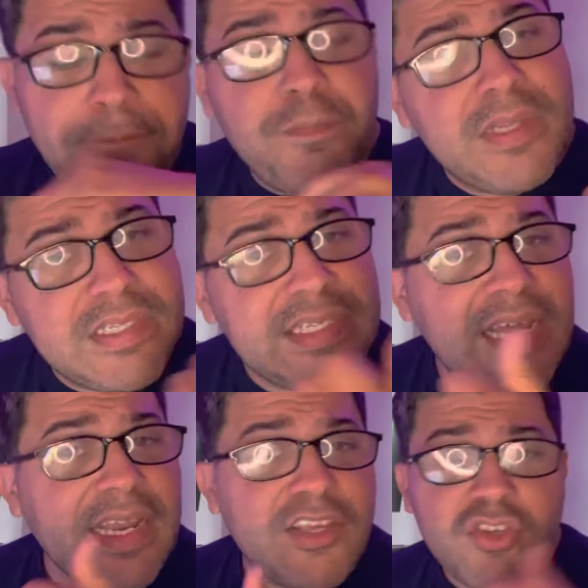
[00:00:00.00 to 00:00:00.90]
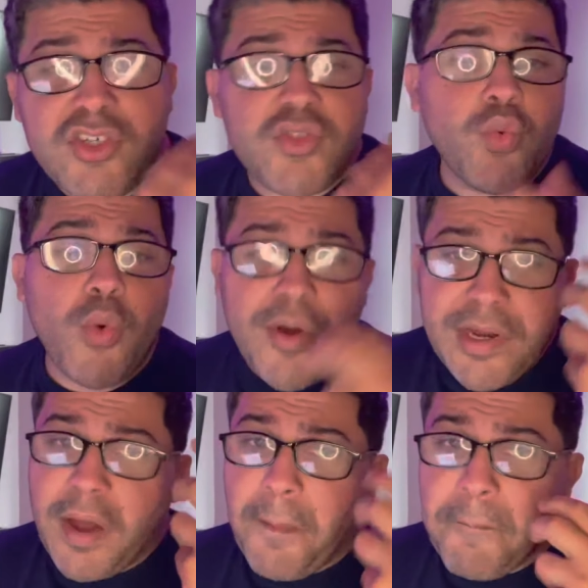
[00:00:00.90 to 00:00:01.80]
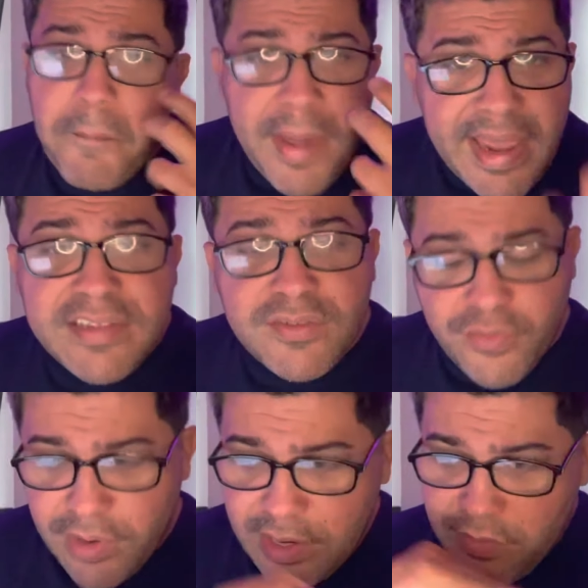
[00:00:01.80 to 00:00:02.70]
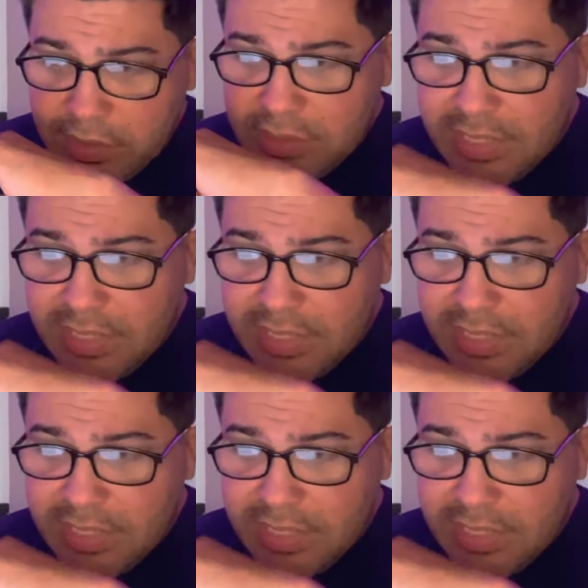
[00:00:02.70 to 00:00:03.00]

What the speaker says: it's not like you're just wearing a man's fragrance.